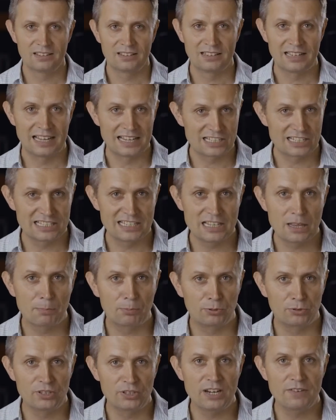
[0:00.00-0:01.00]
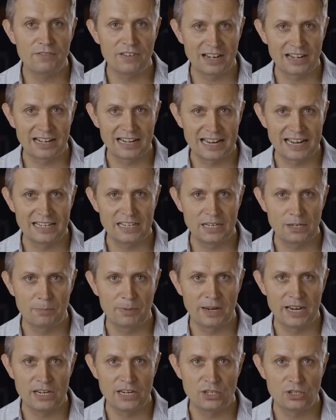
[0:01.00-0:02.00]
Lastly, the pre-event landing
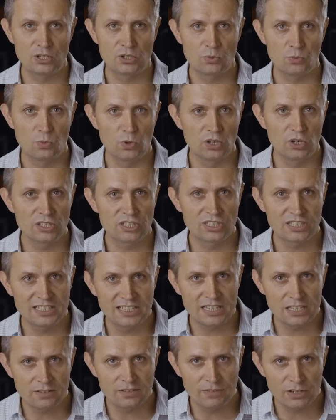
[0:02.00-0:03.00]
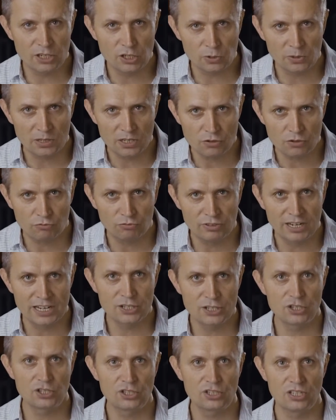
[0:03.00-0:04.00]
page. Once an individual has
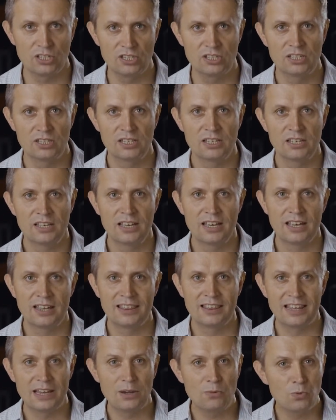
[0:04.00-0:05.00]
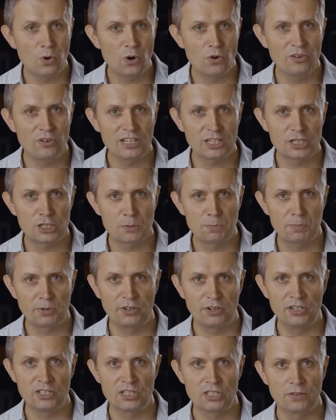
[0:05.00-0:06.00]
registered, They won't
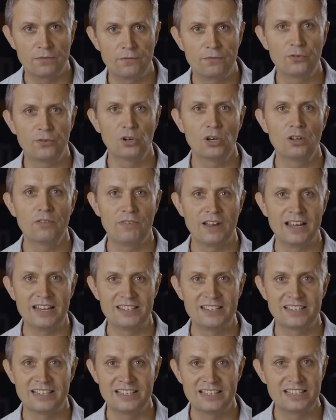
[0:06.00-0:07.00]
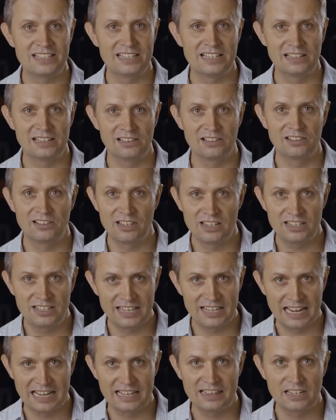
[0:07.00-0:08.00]
experience the full event until the
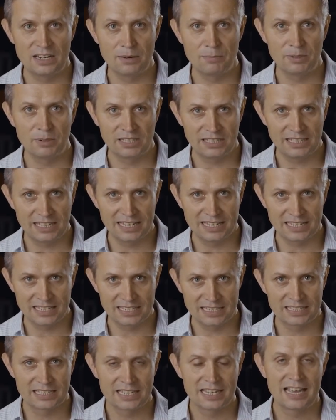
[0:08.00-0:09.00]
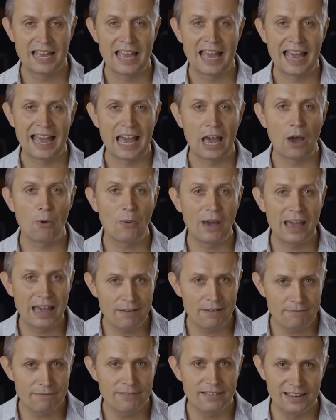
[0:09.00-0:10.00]
day that it begins.
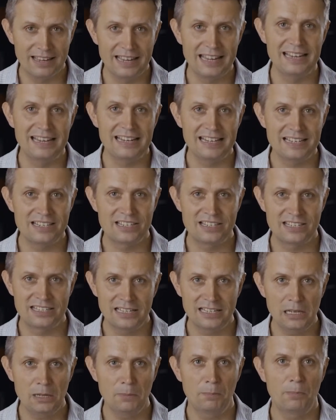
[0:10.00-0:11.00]
However, it is still